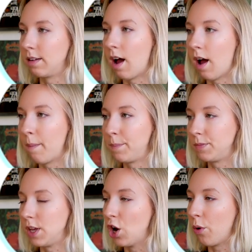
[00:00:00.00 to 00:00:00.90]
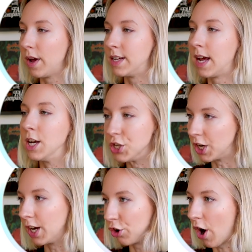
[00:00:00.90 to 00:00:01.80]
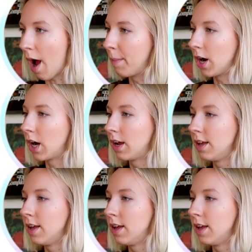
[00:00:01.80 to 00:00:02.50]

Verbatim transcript: um, you know, attention grabber.